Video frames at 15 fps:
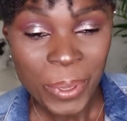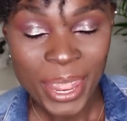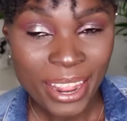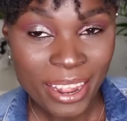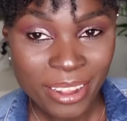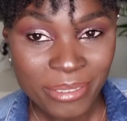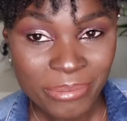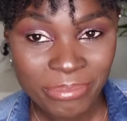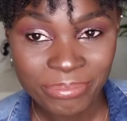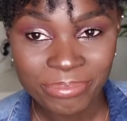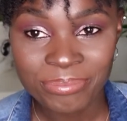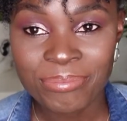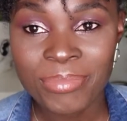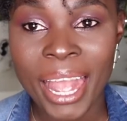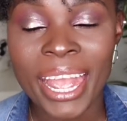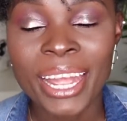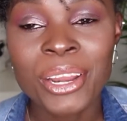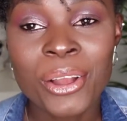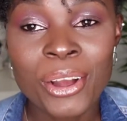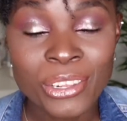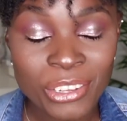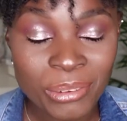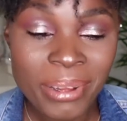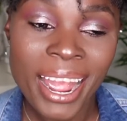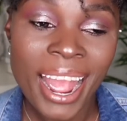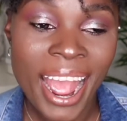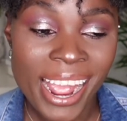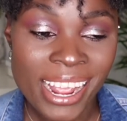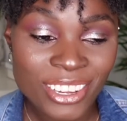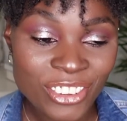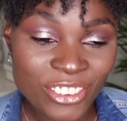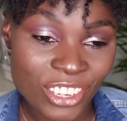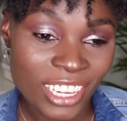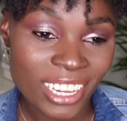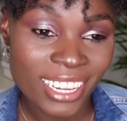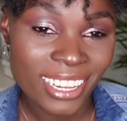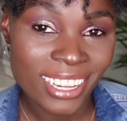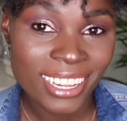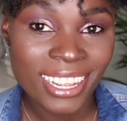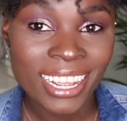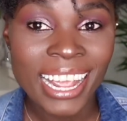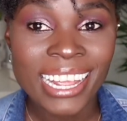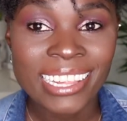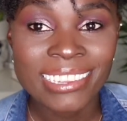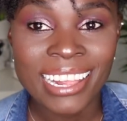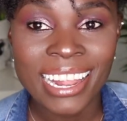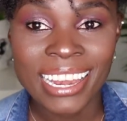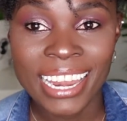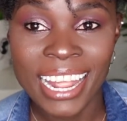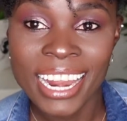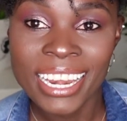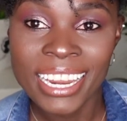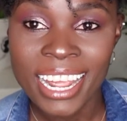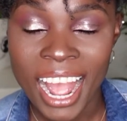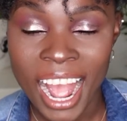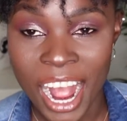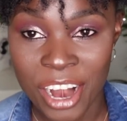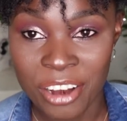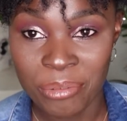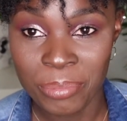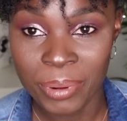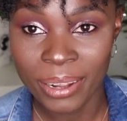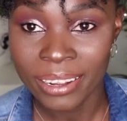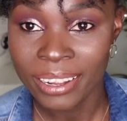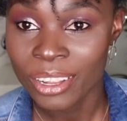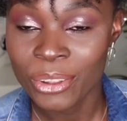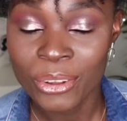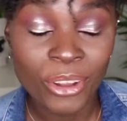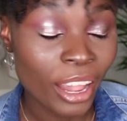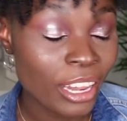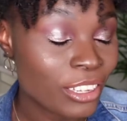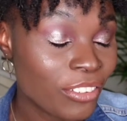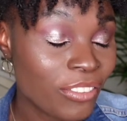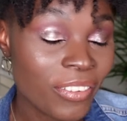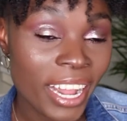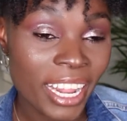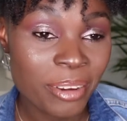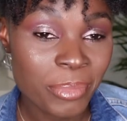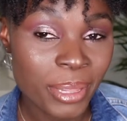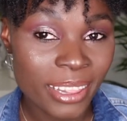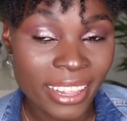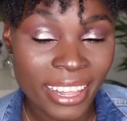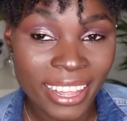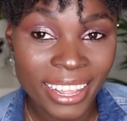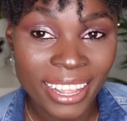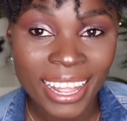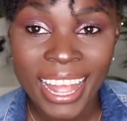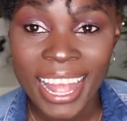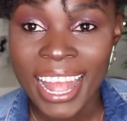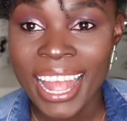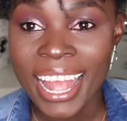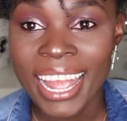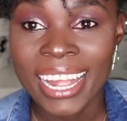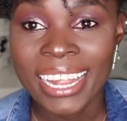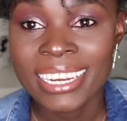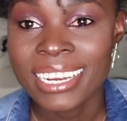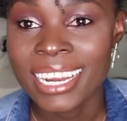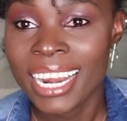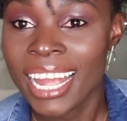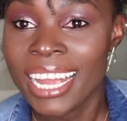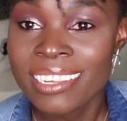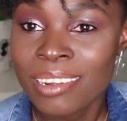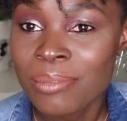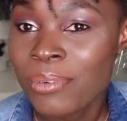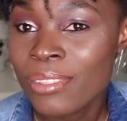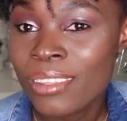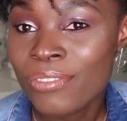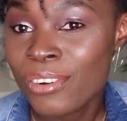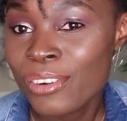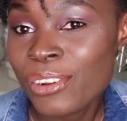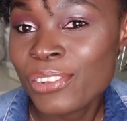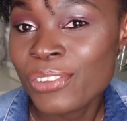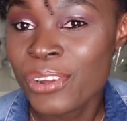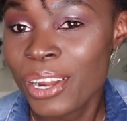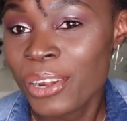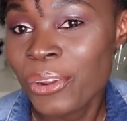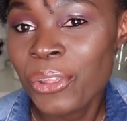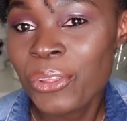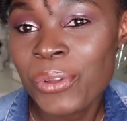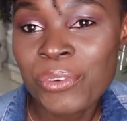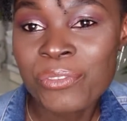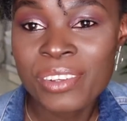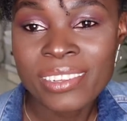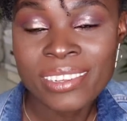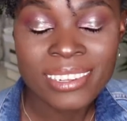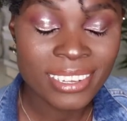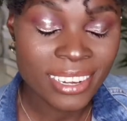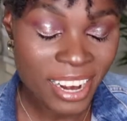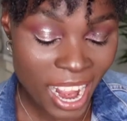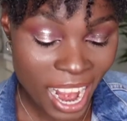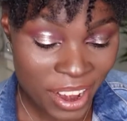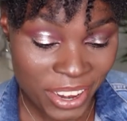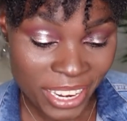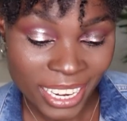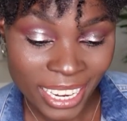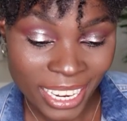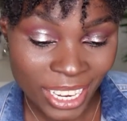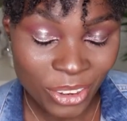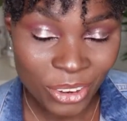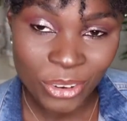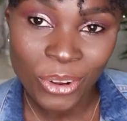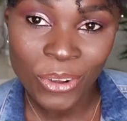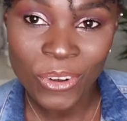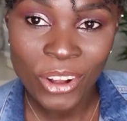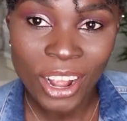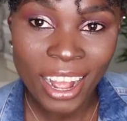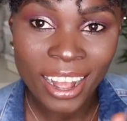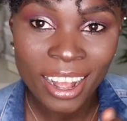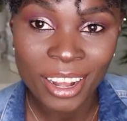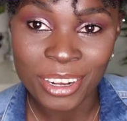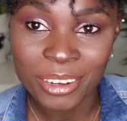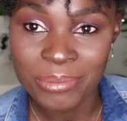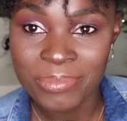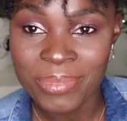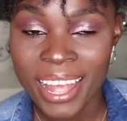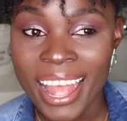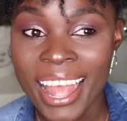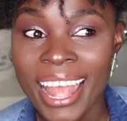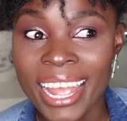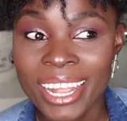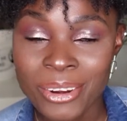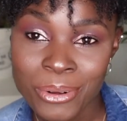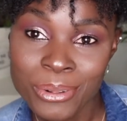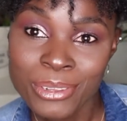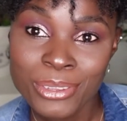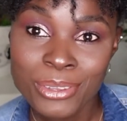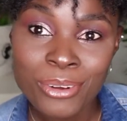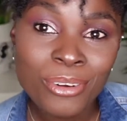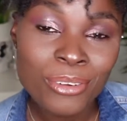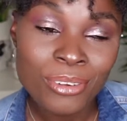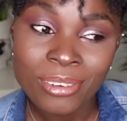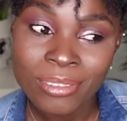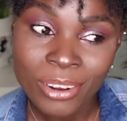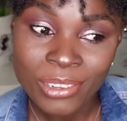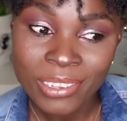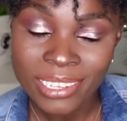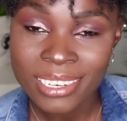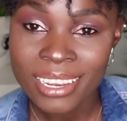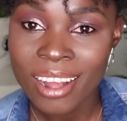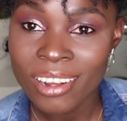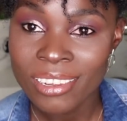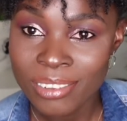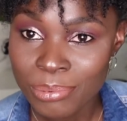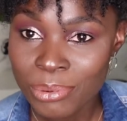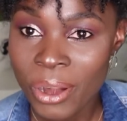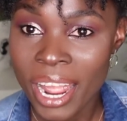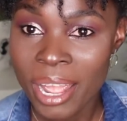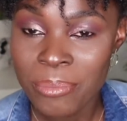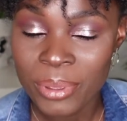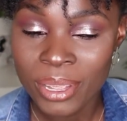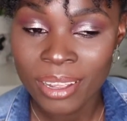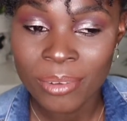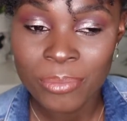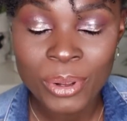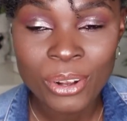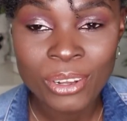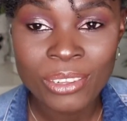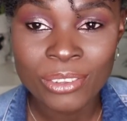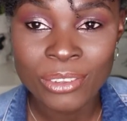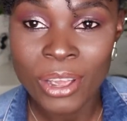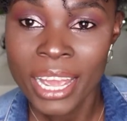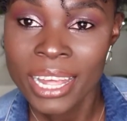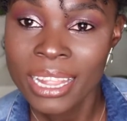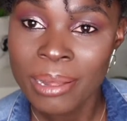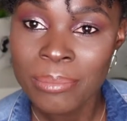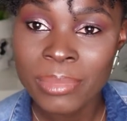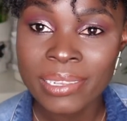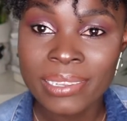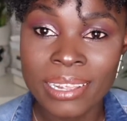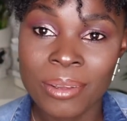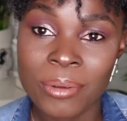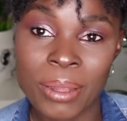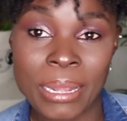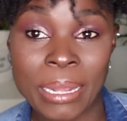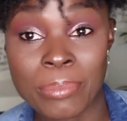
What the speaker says: here and go to my IG. It's Nelly Harma. You're going to find me there, and like some of the photos, so I know you are visiting currently, and also consider subscribing, because you're either missing